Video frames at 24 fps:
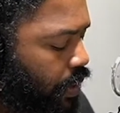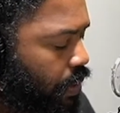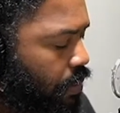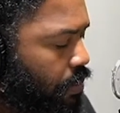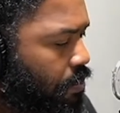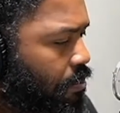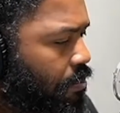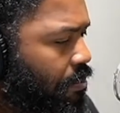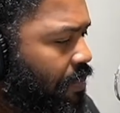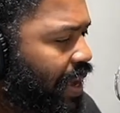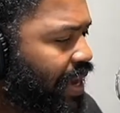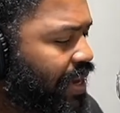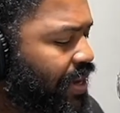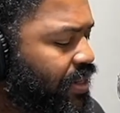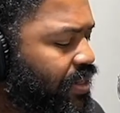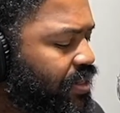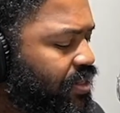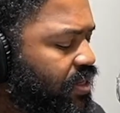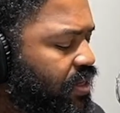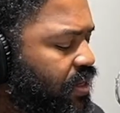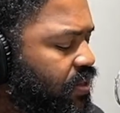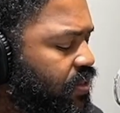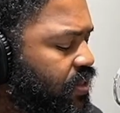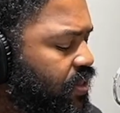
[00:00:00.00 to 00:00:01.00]
Maintenance
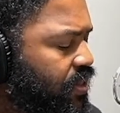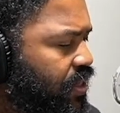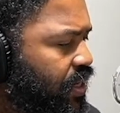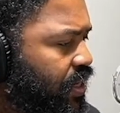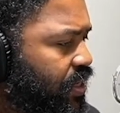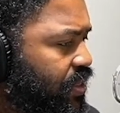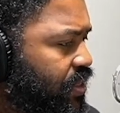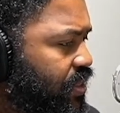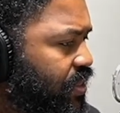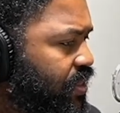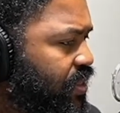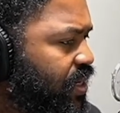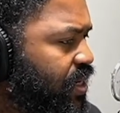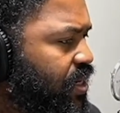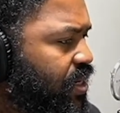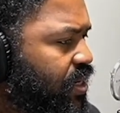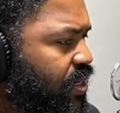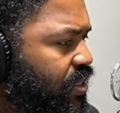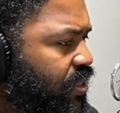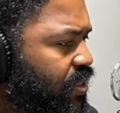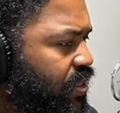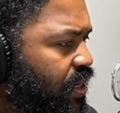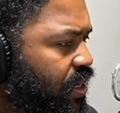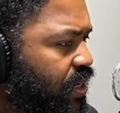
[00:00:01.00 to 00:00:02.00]
don't doesn't see
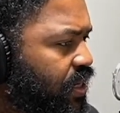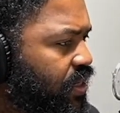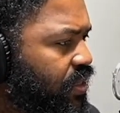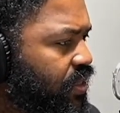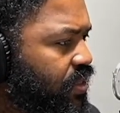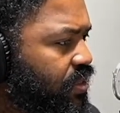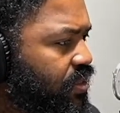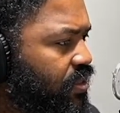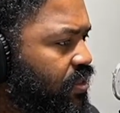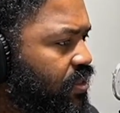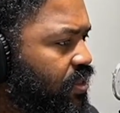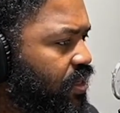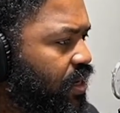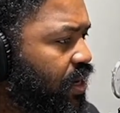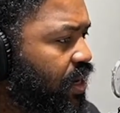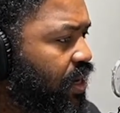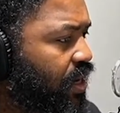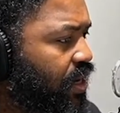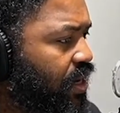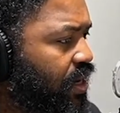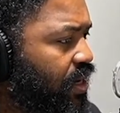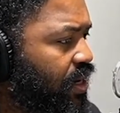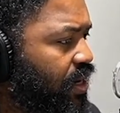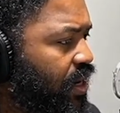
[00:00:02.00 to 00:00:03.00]
these things,
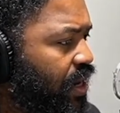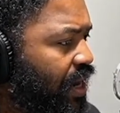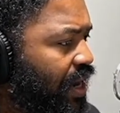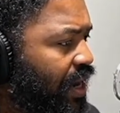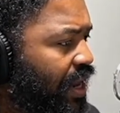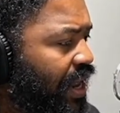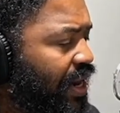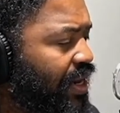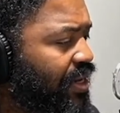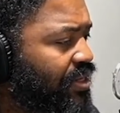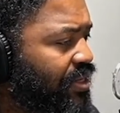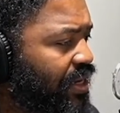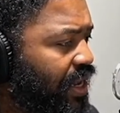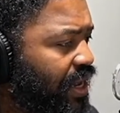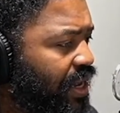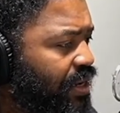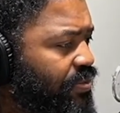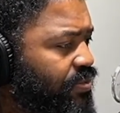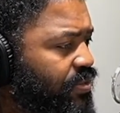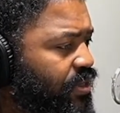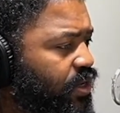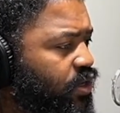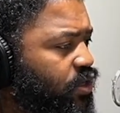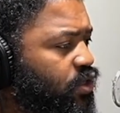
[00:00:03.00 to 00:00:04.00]
and a lot of
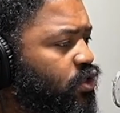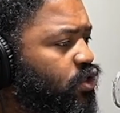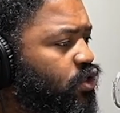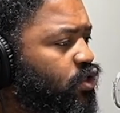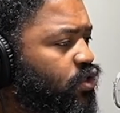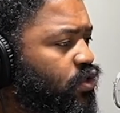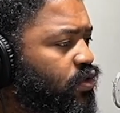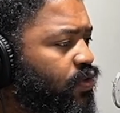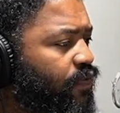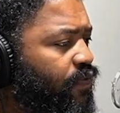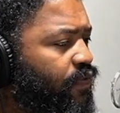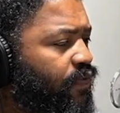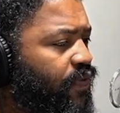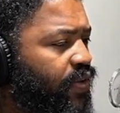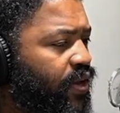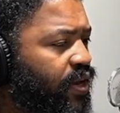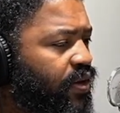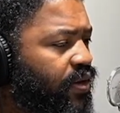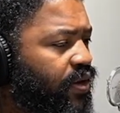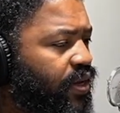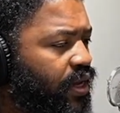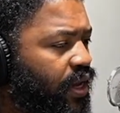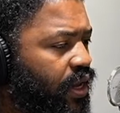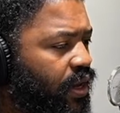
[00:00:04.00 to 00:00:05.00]
times they're
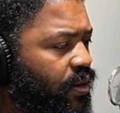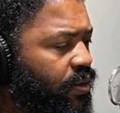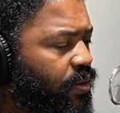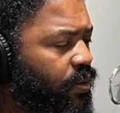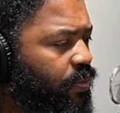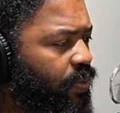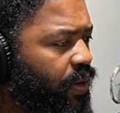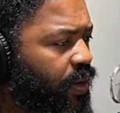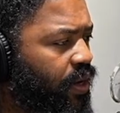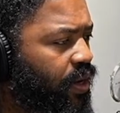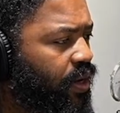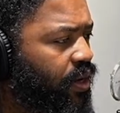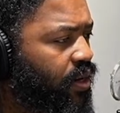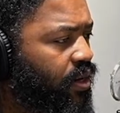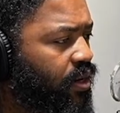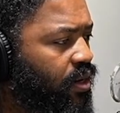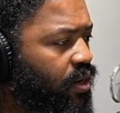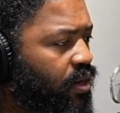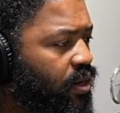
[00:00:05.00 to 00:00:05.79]
severely underpaid.